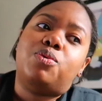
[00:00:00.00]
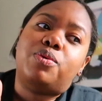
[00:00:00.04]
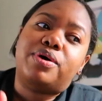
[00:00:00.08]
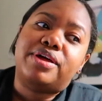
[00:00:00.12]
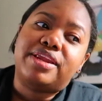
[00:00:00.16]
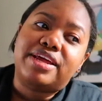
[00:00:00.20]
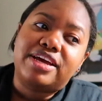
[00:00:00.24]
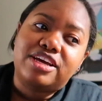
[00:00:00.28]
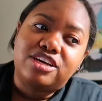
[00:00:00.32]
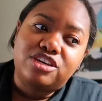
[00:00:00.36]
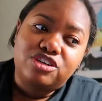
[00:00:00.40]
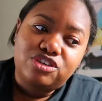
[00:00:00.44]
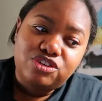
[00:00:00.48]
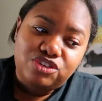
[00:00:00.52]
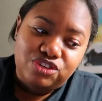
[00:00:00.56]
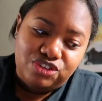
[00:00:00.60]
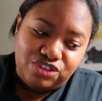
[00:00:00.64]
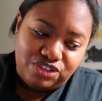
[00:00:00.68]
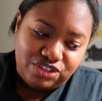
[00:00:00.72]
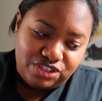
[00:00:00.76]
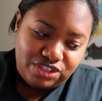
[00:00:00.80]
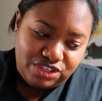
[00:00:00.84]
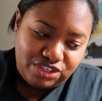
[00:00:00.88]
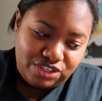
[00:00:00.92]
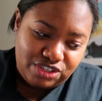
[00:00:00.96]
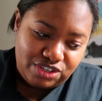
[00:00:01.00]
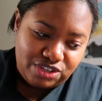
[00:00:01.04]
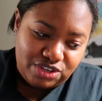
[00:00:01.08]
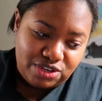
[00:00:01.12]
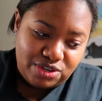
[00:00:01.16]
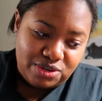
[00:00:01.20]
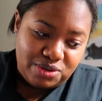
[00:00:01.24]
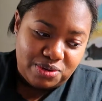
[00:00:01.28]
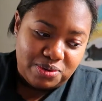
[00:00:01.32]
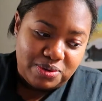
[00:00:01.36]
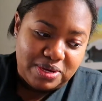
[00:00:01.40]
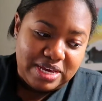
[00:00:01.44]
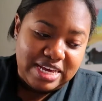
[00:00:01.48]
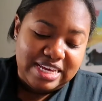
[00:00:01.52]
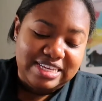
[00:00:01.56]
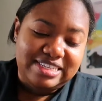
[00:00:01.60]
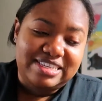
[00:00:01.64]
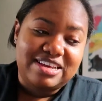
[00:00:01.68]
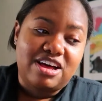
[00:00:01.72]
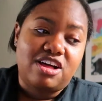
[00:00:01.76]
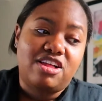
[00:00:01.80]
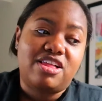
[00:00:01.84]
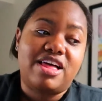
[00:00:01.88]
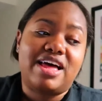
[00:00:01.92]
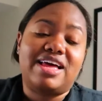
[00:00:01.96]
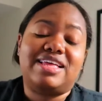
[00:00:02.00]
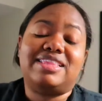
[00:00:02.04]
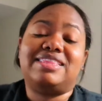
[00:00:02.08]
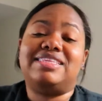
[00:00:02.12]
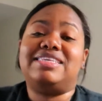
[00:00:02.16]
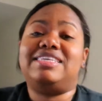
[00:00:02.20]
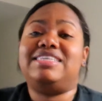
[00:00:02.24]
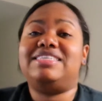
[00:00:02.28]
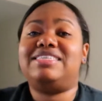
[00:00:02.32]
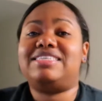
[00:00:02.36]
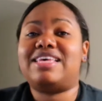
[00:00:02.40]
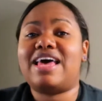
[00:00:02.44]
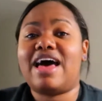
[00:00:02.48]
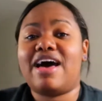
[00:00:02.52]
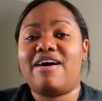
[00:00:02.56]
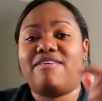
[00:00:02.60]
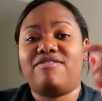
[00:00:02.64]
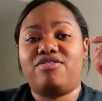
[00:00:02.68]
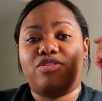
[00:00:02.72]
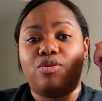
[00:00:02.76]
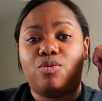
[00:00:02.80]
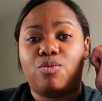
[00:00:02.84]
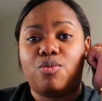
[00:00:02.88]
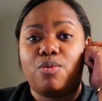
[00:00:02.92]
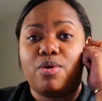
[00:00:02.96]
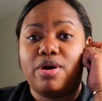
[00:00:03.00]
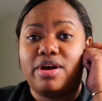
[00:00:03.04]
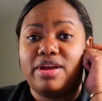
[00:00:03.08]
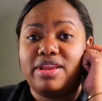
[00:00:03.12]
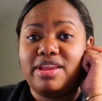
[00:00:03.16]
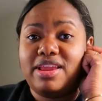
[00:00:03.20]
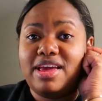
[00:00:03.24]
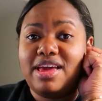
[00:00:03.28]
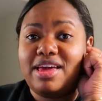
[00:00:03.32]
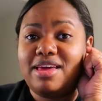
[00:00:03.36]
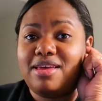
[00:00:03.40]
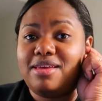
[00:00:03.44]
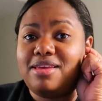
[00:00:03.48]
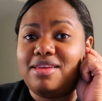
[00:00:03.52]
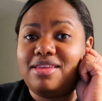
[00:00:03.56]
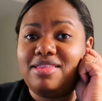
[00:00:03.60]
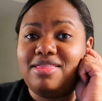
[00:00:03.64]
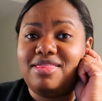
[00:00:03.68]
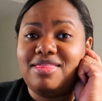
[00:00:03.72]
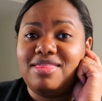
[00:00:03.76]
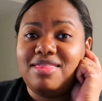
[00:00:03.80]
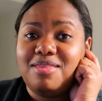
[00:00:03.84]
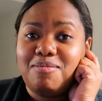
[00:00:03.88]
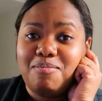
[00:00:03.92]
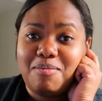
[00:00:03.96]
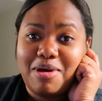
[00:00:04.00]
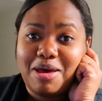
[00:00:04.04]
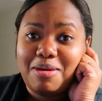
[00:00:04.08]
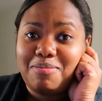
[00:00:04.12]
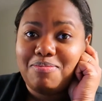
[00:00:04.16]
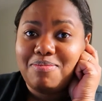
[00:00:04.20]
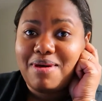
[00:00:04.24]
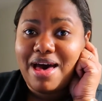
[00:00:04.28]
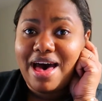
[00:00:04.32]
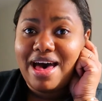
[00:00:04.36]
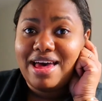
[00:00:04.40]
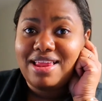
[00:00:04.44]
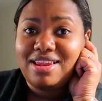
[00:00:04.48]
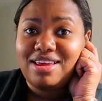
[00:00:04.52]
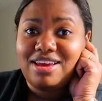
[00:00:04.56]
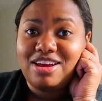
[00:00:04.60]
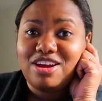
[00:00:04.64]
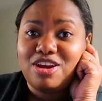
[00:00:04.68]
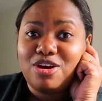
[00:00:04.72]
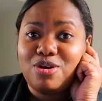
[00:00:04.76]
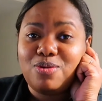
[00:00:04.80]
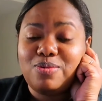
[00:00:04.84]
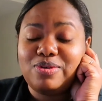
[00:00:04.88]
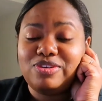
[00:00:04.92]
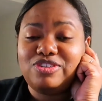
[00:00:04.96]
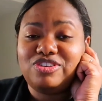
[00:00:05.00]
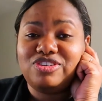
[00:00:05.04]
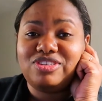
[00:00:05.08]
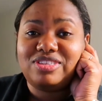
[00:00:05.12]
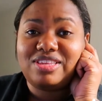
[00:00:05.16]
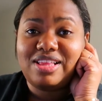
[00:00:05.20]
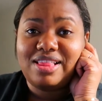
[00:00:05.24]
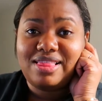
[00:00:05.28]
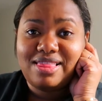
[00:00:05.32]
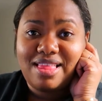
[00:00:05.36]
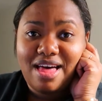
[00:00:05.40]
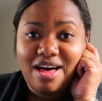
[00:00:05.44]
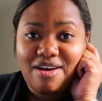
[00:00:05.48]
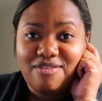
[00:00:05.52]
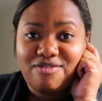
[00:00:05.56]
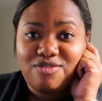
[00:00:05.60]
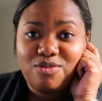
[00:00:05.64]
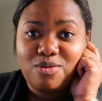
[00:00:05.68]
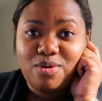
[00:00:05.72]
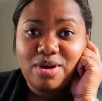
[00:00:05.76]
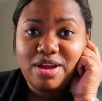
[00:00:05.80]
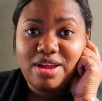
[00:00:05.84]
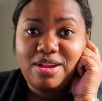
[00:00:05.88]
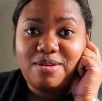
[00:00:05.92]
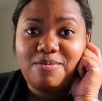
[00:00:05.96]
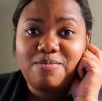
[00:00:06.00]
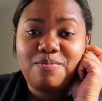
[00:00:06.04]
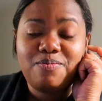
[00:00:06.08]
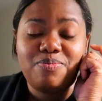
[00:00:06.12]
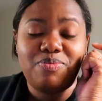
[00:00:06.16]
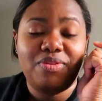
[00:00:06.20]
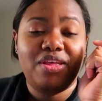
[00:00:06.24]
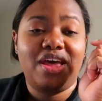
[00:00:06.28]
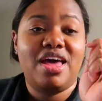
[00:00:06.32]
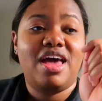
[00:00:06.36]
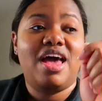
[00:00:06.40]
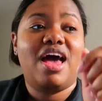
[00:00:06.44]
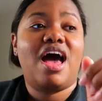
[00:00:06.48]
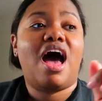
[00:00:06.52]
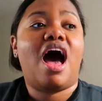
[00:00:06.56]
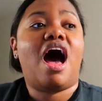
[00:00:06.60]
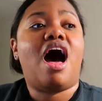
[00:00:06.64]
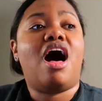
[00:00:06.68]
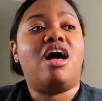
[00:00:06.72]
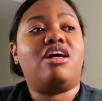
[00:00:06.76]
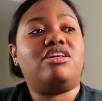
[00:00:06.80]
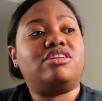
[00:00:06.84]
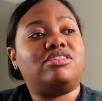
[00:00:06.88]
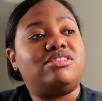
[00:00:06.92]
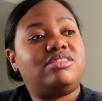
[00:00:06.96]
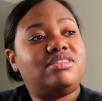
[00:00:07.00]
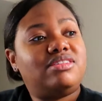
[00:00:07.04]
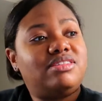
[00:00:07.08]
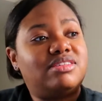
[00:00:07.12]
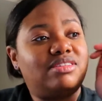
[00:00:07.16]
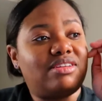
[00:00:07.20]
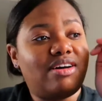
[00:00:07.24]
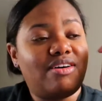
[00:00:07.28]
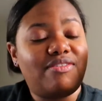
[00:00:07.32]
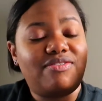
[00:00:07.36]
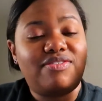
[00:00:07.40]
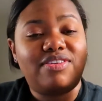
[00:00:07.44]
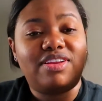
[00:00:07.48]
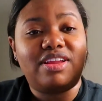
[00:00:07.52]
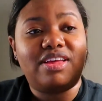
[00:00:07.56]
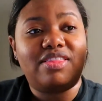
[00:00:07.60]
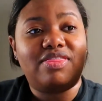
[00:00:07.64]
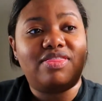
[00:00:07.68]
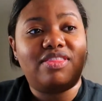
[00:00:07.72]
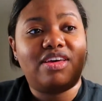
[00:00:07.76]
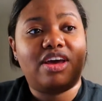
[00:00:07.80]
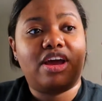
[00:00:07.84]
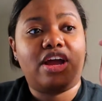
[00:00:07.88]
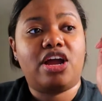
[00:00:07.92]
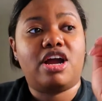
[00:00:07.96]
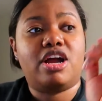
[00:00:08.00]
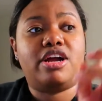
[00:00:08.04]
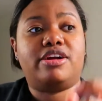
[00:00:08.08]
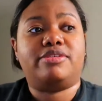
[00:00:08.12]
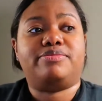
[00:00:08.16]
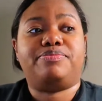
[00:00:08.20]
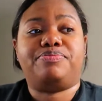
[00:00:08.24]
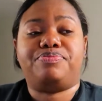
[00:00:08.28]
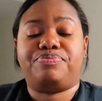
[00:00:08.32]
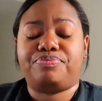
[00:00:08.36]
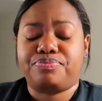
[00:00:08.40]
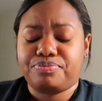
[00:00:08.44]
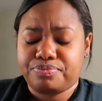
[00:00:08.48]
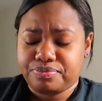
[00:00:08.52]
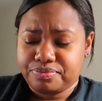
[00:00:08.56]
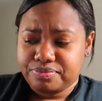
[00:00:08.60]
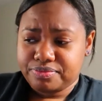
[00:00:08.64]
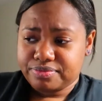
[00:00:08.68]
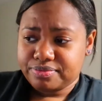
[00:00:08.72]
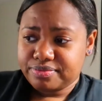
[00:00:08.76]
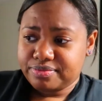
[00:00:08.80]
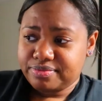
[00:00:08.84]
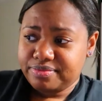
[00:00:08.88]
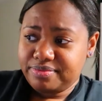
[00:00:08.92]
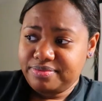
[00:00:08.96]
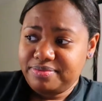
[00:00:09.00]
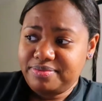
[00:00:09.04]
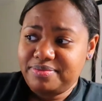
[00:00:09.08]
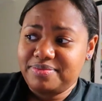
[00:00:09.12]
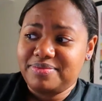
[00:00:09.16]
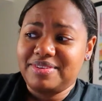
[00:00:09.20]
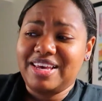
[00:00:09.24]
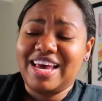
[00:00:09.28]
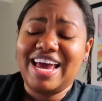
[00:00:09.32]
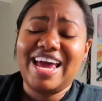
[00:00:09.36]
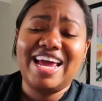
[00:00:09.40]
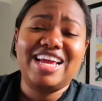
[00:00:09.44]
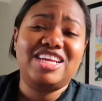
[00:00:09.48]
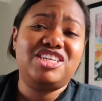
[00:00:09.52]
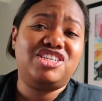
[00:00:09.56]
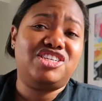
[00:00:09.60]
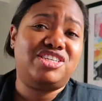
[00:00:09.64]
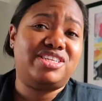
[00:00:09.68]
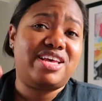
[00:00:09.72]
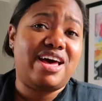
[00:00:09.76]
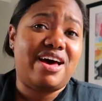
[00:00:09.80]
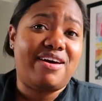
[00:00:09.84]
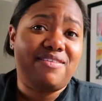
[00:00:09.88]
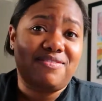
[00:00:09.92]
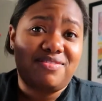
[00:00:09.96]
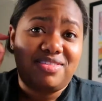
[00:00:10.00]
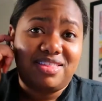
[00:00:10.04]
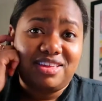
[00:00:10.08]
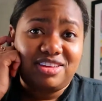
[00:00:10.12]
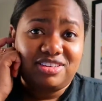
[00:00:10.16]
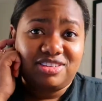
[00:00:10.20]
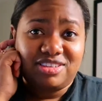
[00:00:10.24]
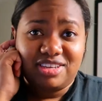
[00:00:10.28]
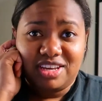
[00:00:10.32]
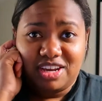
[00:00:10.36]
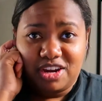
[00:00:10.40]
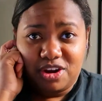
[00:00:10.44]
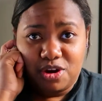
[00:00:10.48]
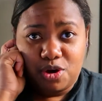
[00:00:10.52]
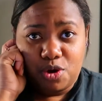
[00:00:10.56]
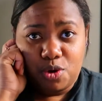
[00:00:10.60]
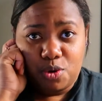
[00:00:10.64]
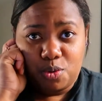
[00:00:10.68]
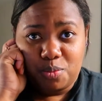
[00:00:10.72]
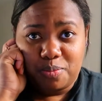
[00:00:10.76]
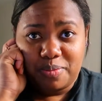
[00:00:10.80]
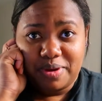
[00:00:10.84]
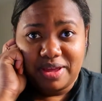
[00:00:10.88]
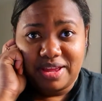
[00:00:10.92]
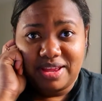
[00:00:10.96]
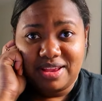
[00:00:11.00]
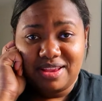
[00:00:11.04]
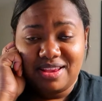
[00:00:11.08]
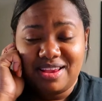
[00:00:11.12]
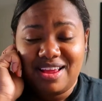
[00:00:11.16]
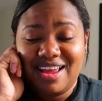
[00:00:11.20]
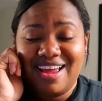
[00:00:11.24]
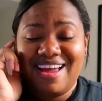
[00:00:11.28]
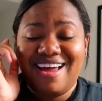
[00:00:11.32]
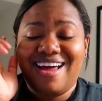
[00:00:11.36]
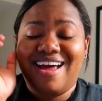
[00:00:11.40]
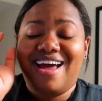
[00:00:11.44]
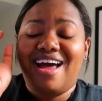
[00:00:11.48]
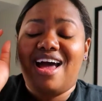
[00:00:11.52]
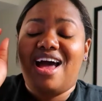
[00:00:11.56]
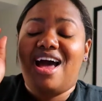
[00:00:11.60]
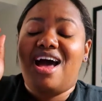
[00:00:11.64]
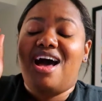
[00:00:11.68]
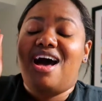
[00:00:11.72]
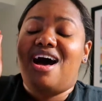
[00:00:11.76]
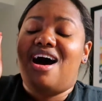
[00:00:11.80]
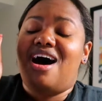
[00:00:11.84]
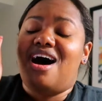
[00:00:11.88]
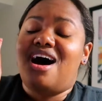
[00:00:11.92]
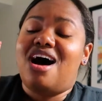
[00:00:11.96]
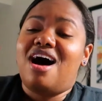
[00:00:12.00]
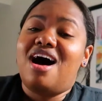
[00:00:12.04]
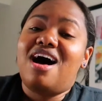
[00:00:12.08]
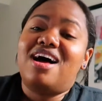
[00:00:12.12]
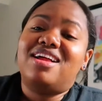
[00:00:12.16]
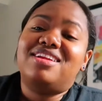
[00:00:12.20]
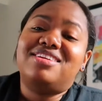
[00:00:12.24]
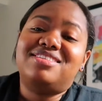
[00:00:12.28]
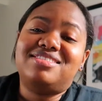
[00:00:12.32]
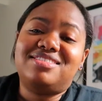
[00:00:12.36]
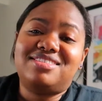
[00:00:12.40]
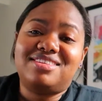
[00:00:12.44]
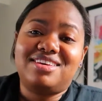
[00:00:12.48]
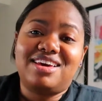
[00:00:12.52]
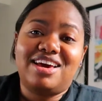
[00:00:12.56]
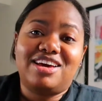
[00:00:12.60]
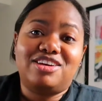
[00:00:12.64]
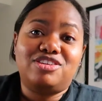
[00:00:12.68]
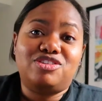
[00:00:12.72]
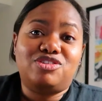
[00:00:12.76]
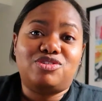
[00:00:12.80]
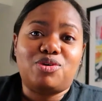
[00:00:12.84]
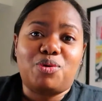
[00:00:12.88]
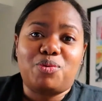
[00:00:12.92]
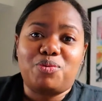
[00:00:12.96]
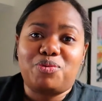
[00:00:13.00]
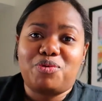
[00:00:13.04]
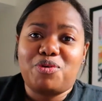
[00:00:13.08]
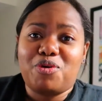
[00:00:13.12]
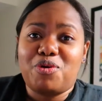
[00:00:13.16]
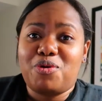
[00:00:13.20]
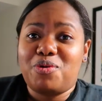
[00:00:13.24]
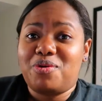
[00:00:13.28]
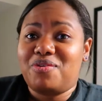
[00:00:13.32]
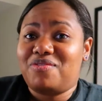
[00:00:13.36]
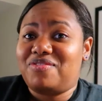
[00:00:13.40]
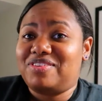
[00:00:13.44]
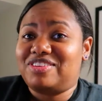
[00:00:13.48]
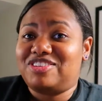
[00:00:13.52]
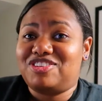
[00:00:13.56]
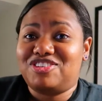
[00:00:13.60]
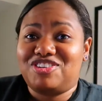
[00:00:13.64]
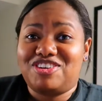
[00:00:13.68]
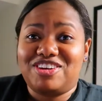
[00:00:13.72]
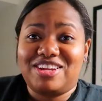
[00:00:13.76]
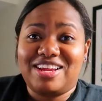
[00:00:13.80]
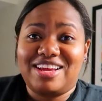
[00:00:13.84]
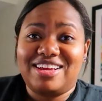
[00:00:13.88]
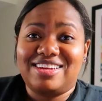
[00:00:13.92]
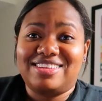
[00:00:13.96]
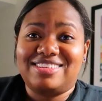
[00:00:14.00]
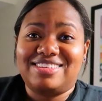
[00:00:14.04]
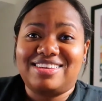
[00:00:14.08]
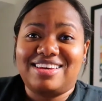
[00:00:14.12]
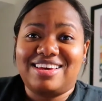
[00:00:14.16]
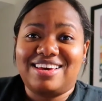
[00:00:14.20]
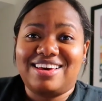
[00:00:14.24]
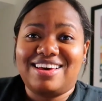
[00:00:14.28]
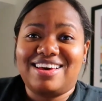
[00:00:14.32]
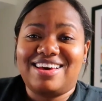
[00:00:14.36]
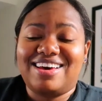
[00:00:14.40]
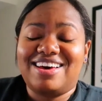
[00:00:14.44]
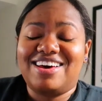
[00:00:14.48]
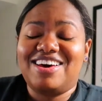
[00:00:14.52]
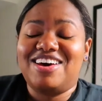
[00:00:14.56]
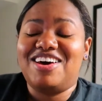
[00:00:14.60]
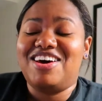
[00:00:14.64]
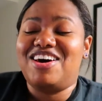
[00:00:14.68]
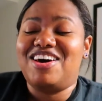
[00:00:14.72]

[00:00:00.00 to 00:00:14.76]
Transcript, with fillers: What I usually do is I'll at least have the one in my bad ear, which is the left one. I'll stuff it in there and just have this ear open honestly i don't know if it's a good idea